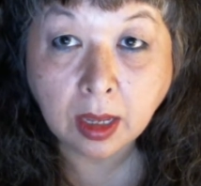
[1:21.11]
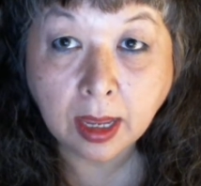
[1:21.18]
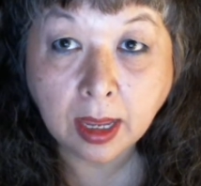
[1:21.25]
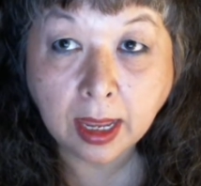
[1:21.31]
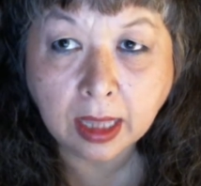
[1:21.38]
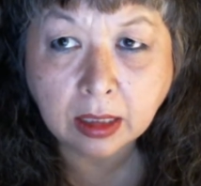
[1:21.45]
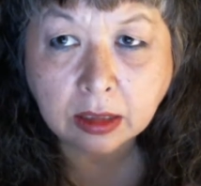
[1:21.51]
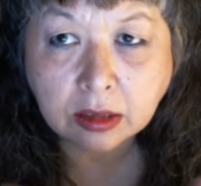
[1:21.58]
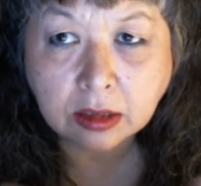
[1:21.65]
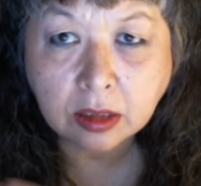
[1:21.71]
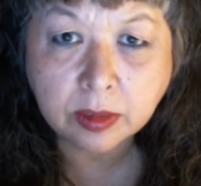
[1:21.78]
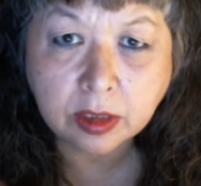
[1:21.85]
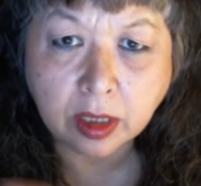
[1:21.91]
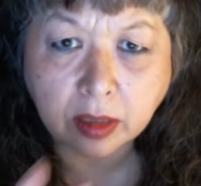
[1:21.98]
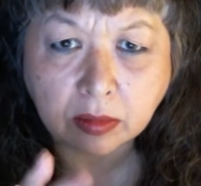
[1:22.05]
And this could
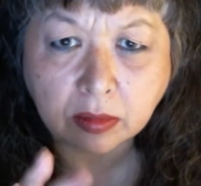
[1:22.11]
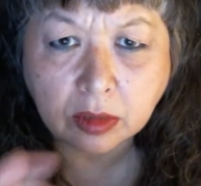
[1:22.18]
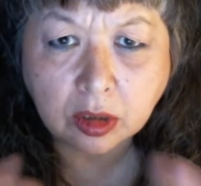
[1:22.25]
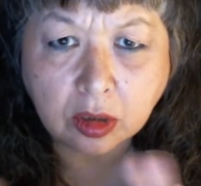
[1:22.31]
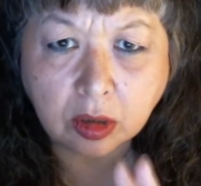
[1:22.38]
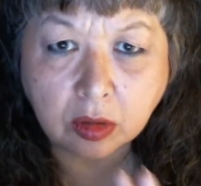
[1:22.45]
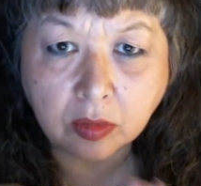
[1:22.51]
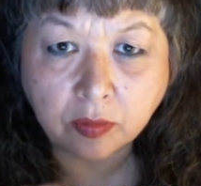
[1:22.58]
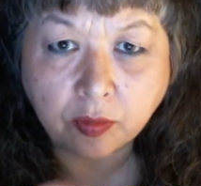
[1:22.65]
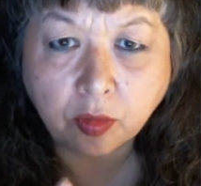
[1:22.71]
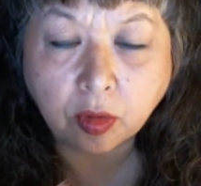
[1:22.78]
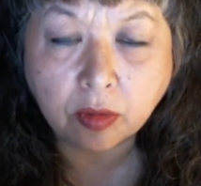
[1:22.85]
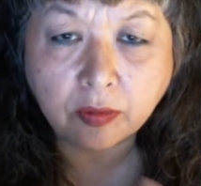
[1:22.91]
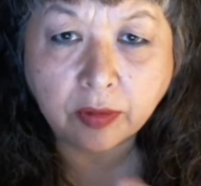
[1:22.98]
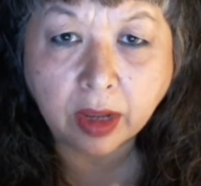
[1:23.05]
be like, 4
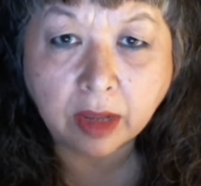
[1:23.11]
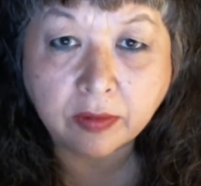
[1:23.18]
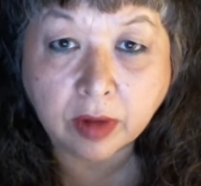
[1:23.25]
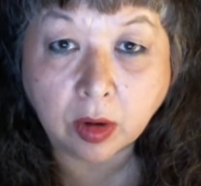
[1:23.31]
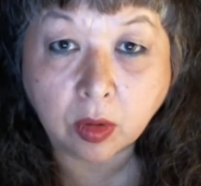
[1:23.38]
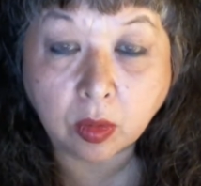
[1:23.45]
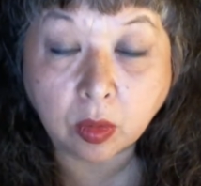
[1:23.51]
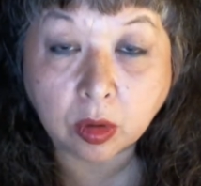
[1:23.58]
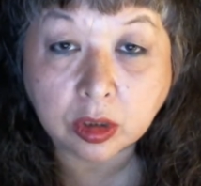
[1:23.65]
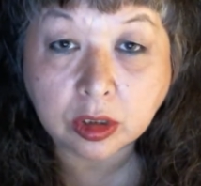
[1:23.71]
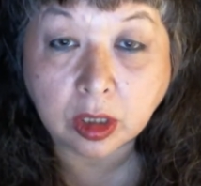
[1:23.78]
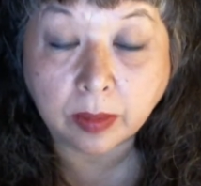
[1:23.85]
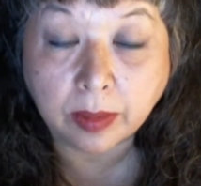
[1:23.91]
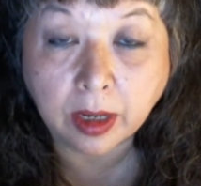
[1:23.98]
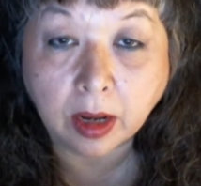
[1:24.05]
or 5 hour
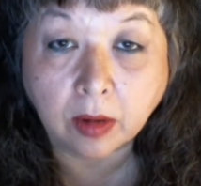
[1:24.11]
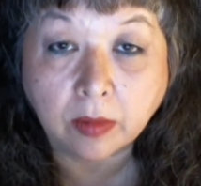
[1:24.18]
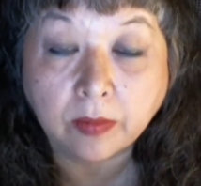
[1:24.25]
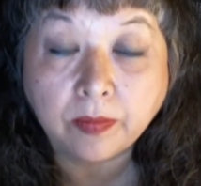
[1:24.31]
workshop. Now,